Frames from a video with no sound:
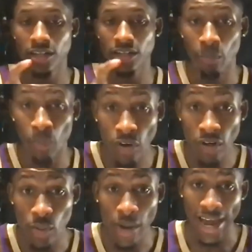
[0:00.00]
The more
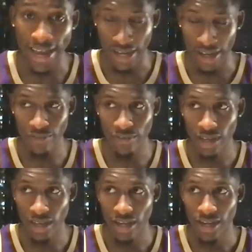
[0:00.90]
you have,
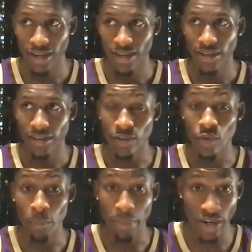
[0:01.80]

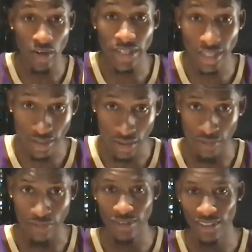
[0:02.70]
you better
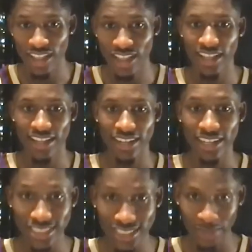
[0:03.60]
give.
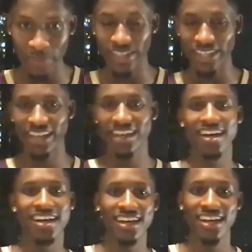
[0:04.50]
Listen to me.
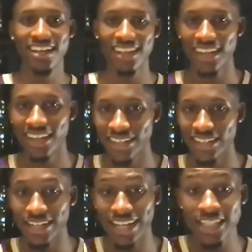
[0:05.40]

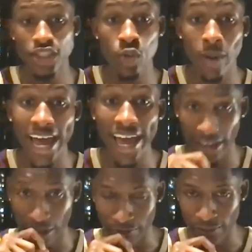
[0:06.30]
The less you
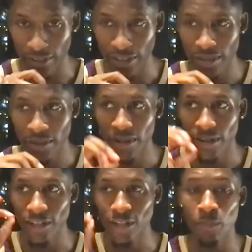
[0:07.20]
have,
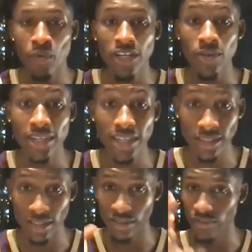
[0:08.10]
the more you
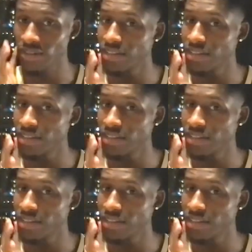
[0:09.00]
give.